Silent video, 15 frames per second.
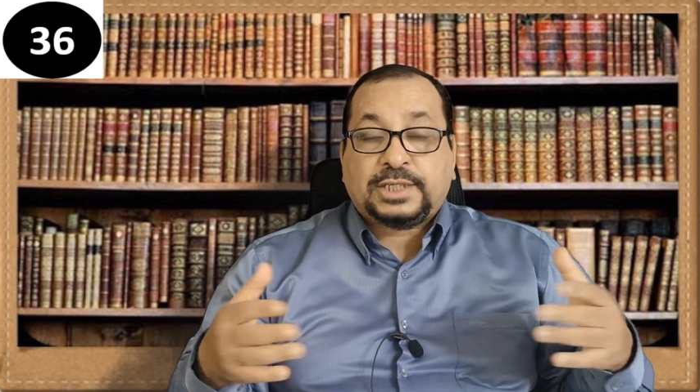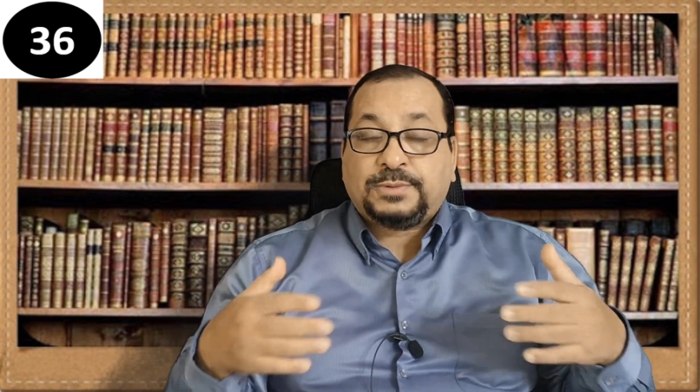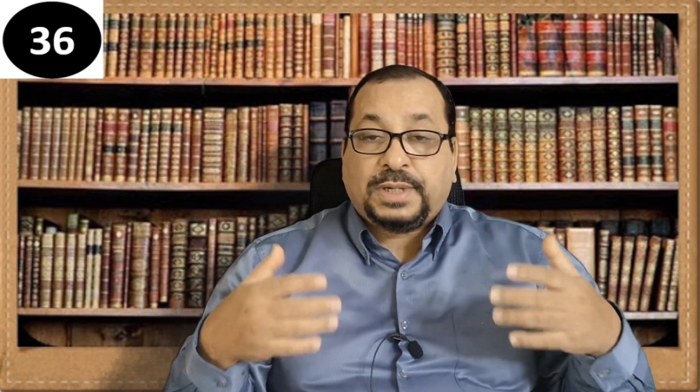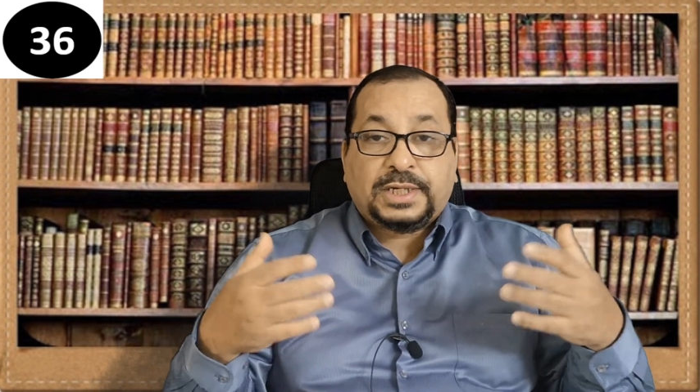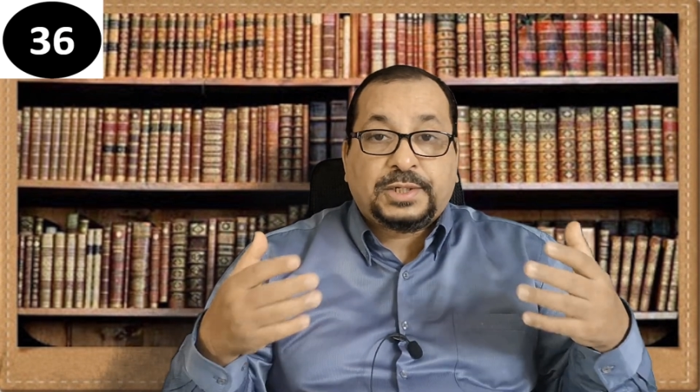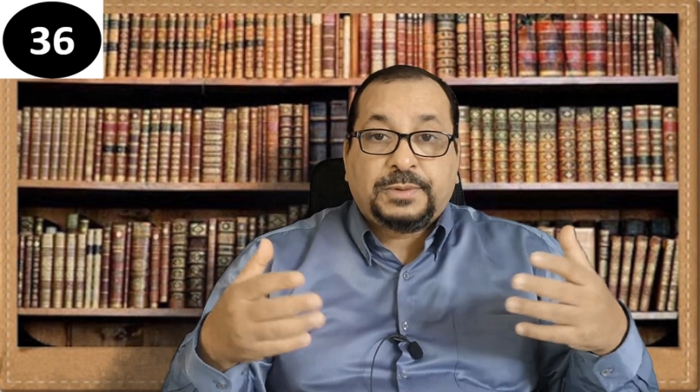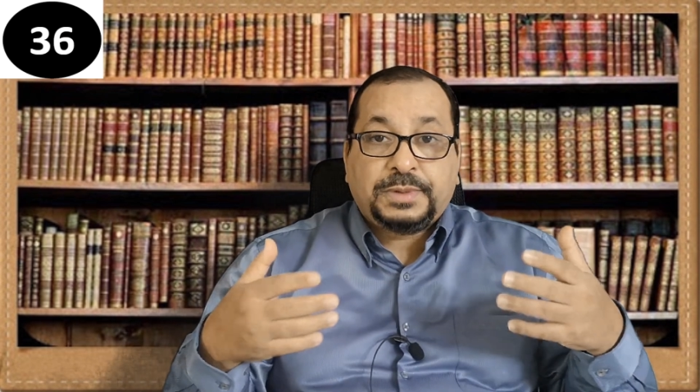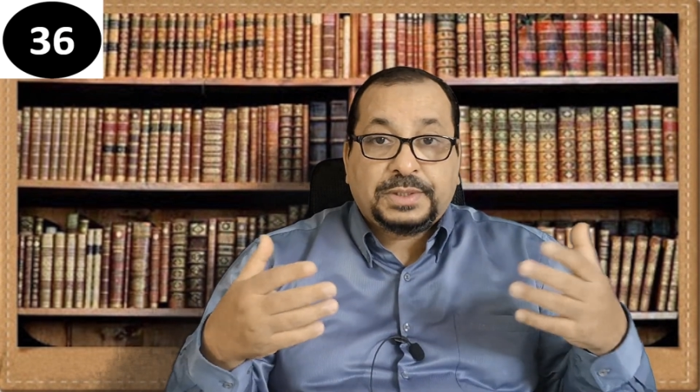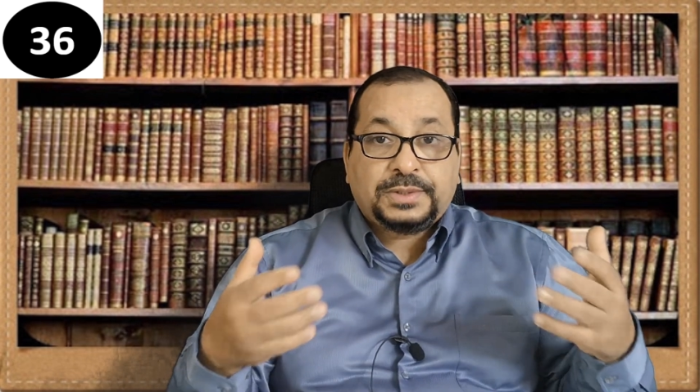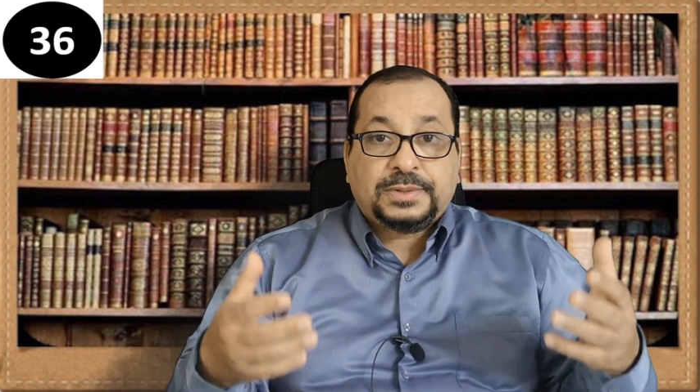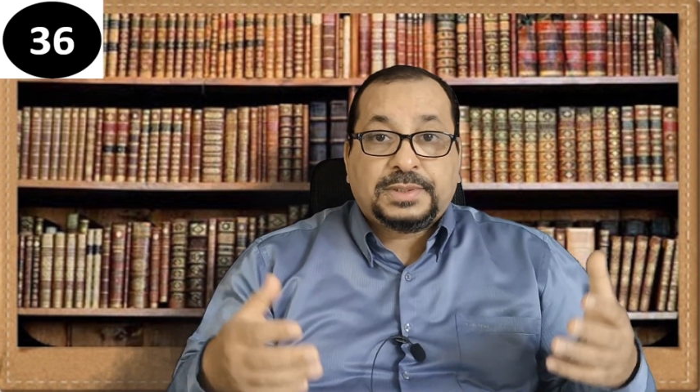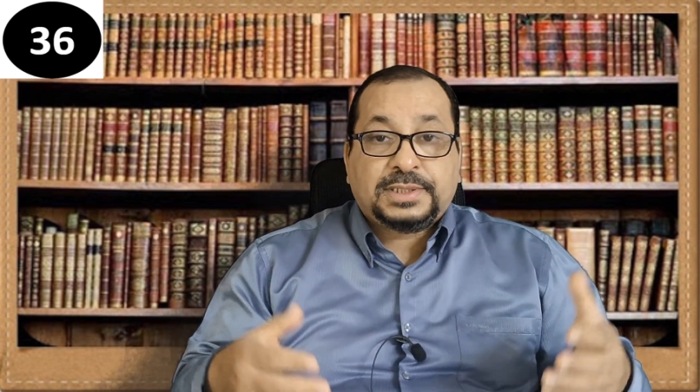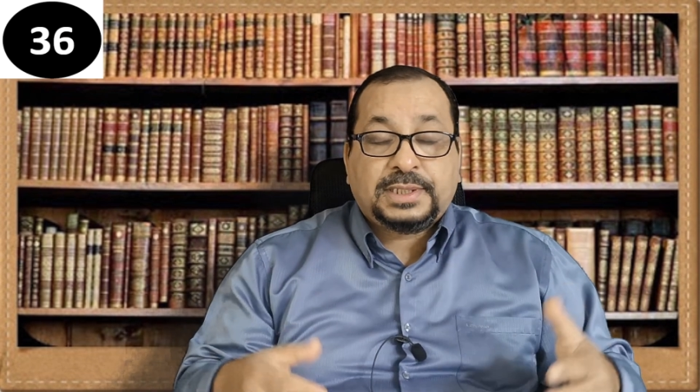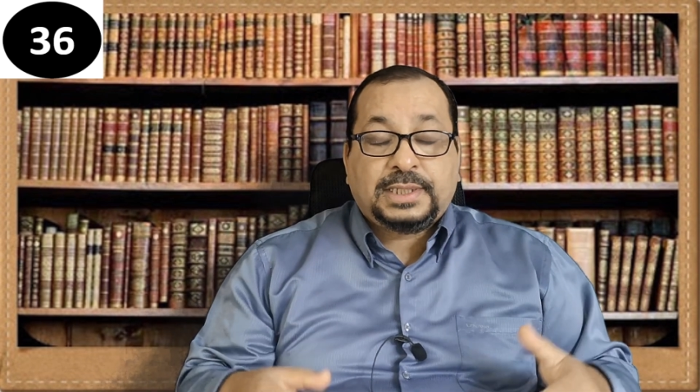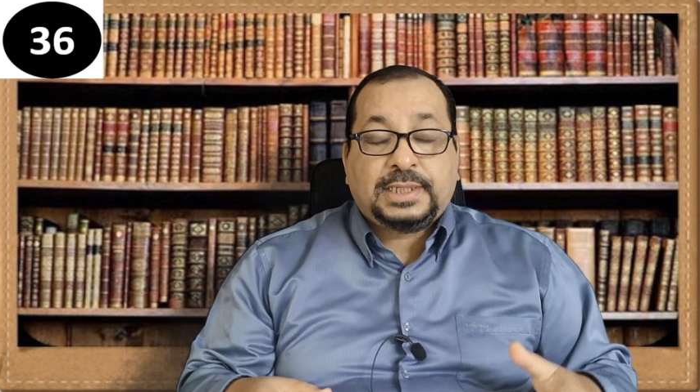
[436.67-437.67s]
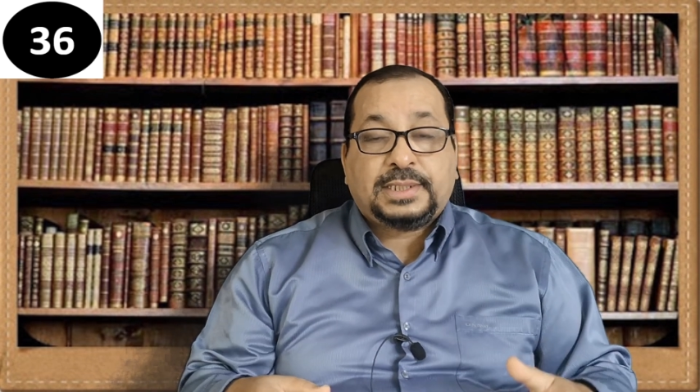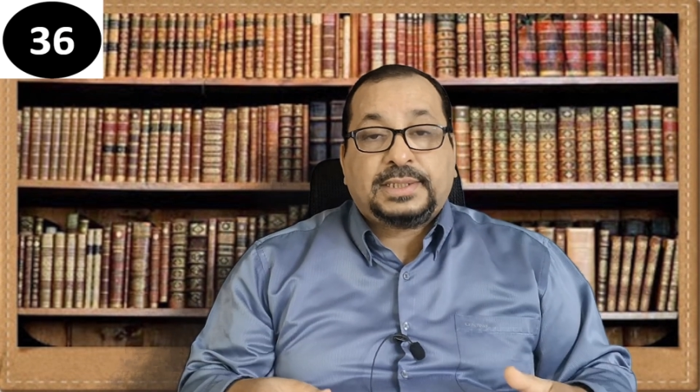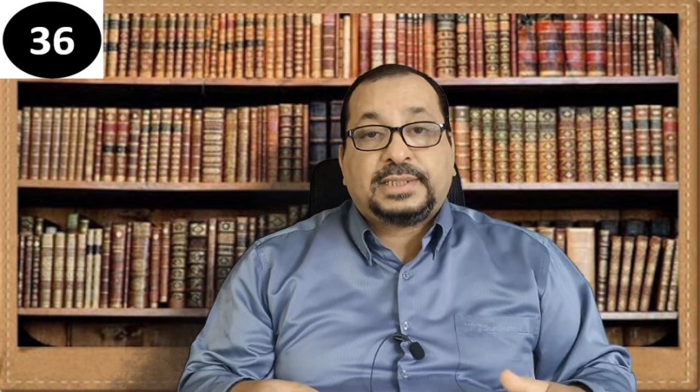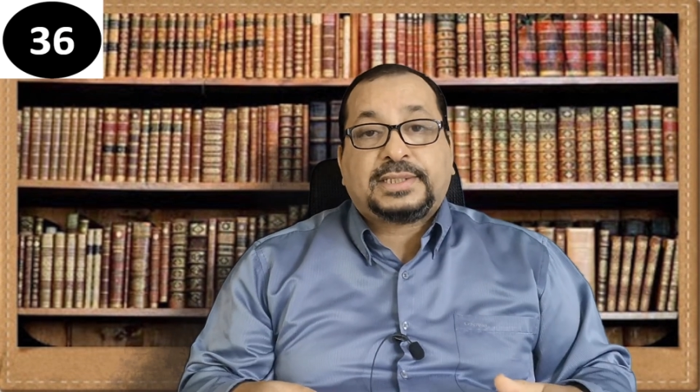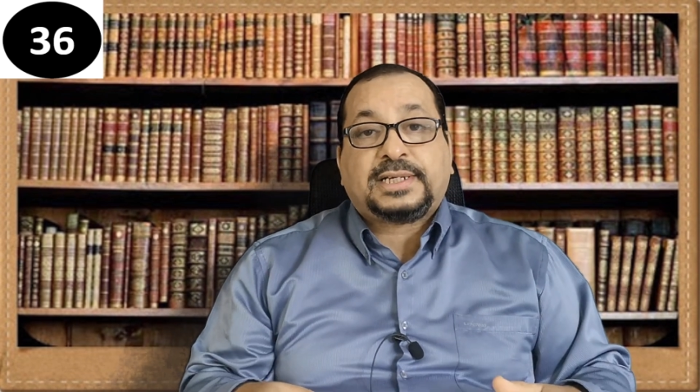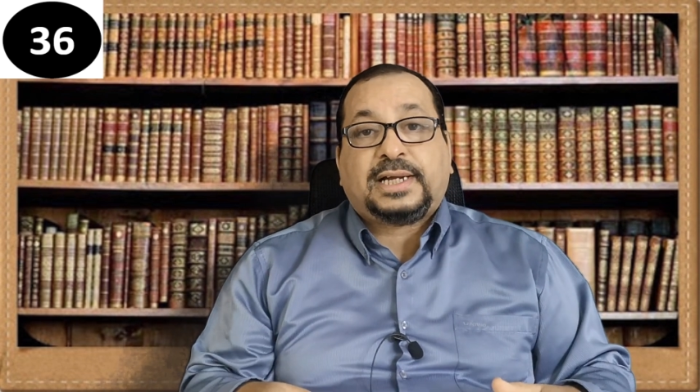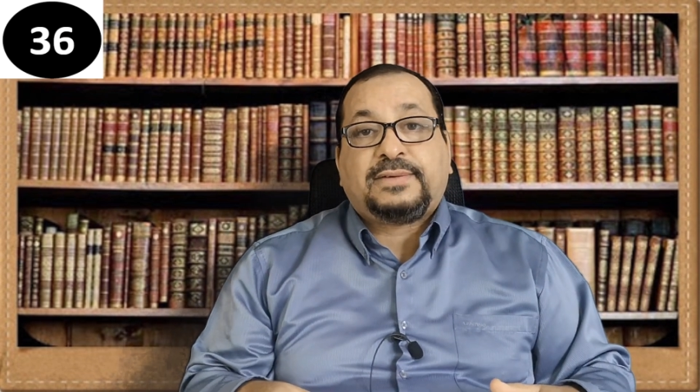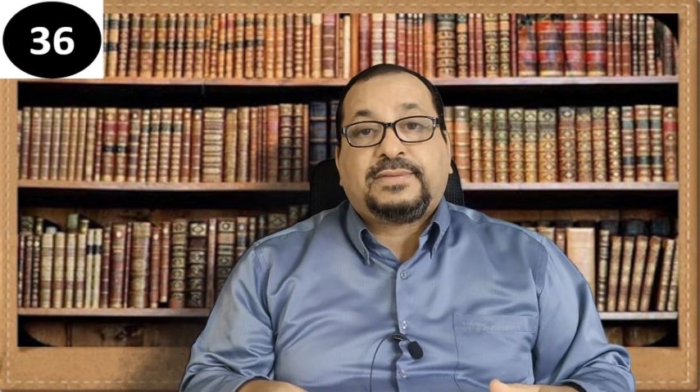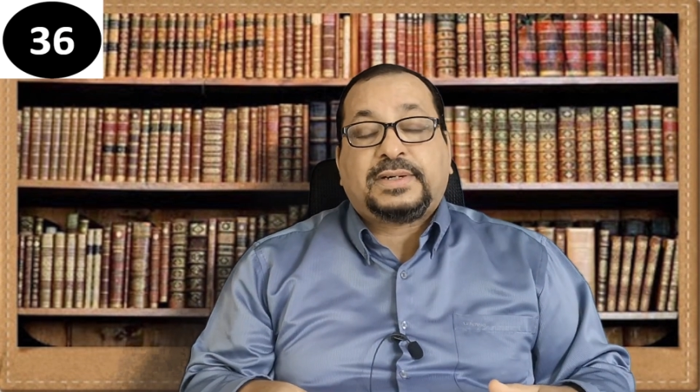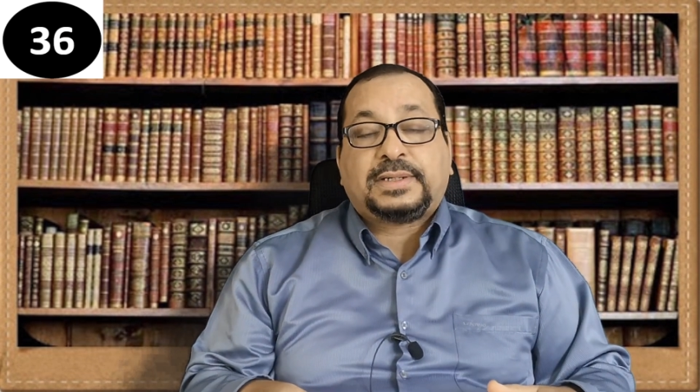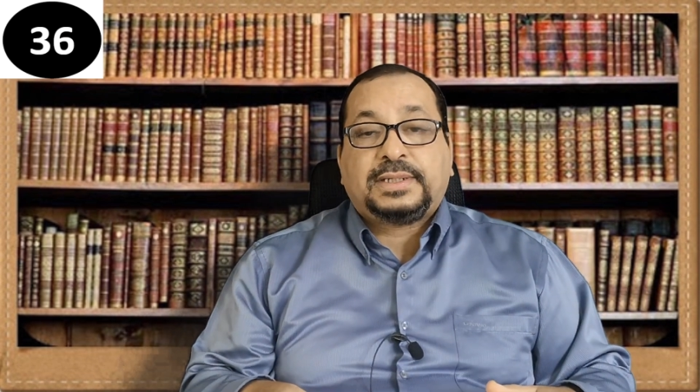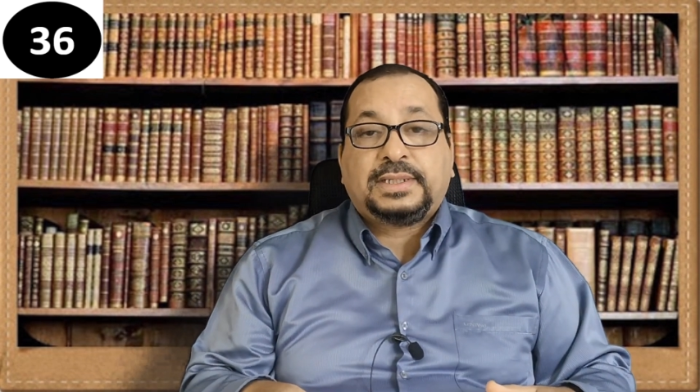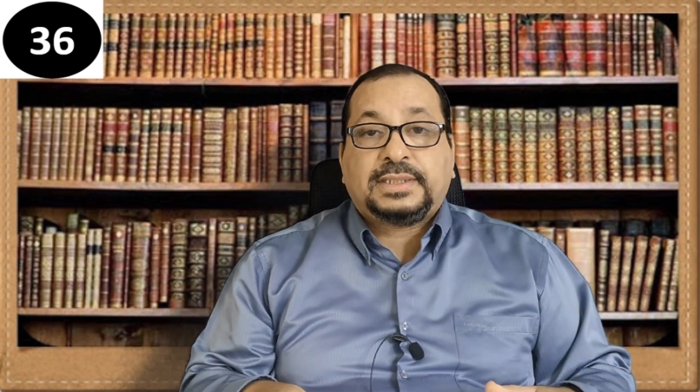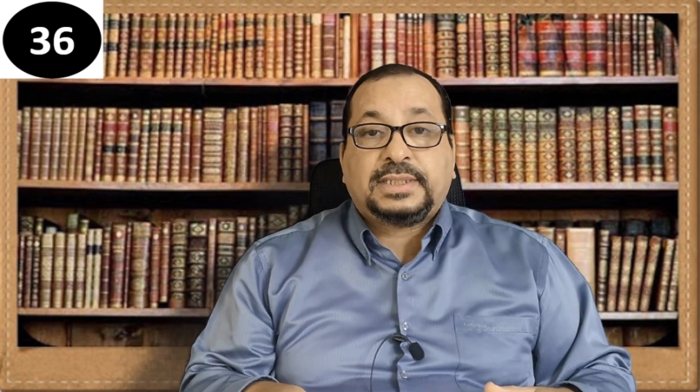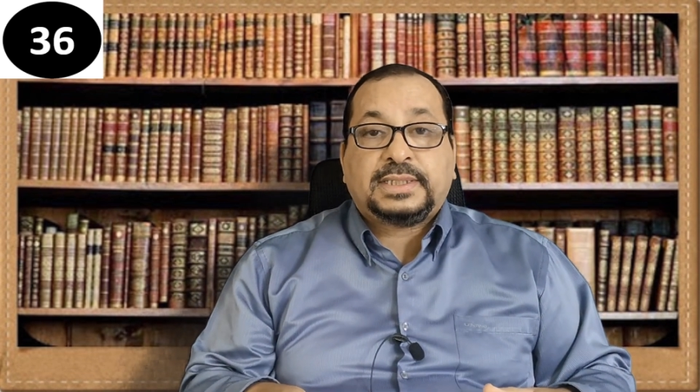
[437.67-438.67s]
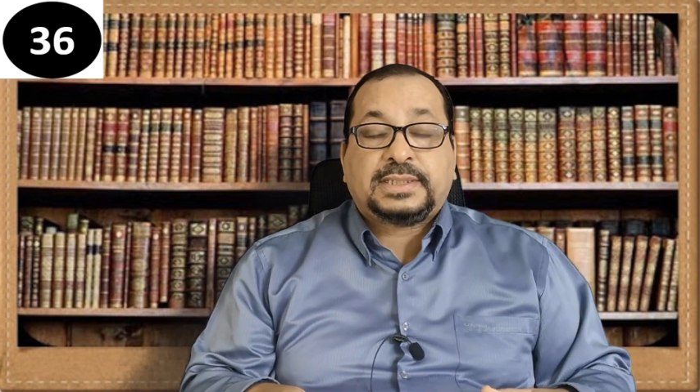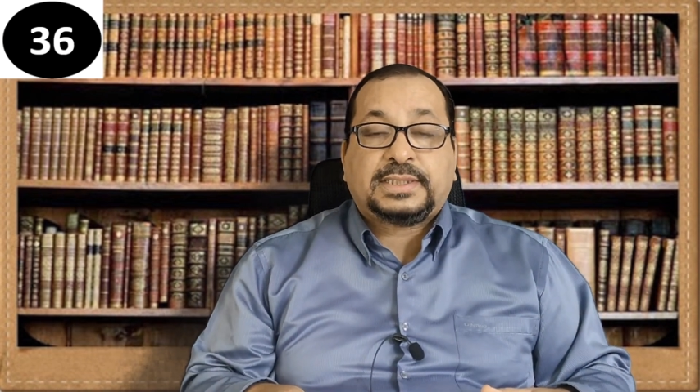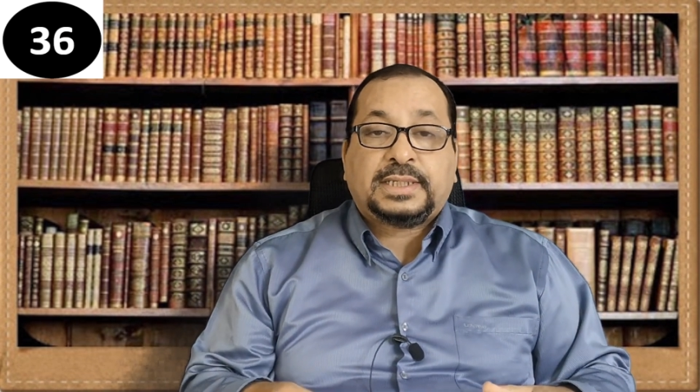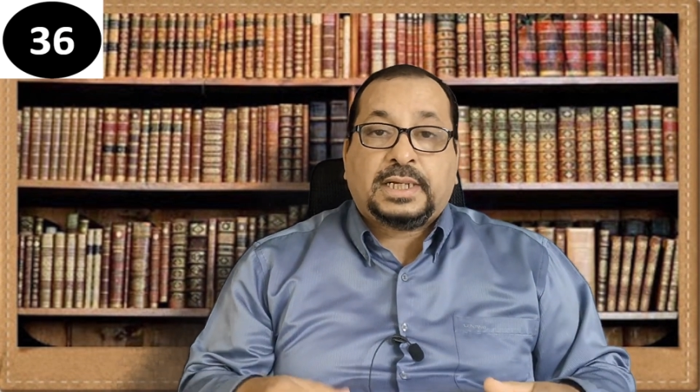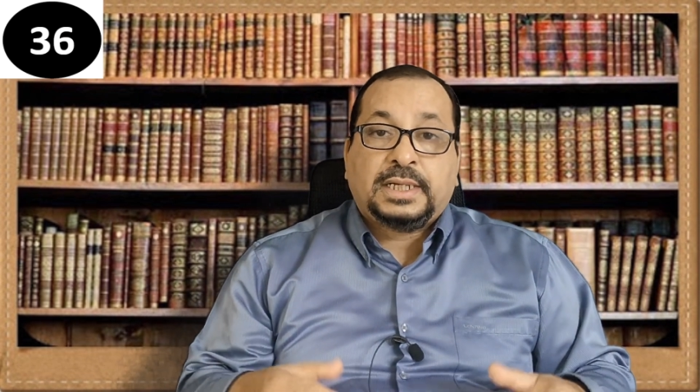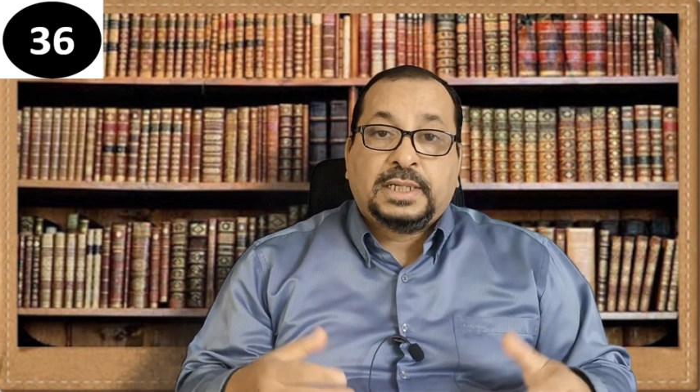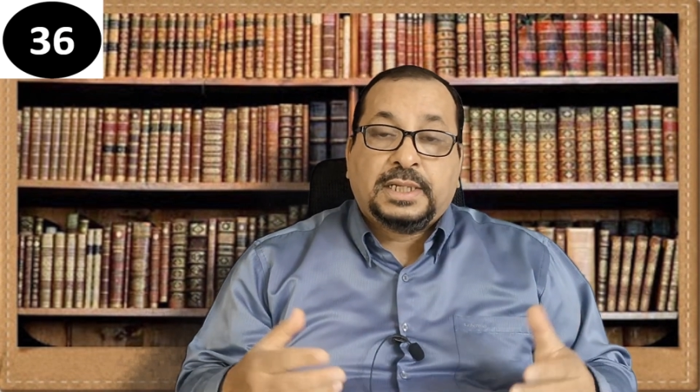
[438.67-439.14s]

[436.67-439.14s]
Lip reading: as we are going to see and discover in this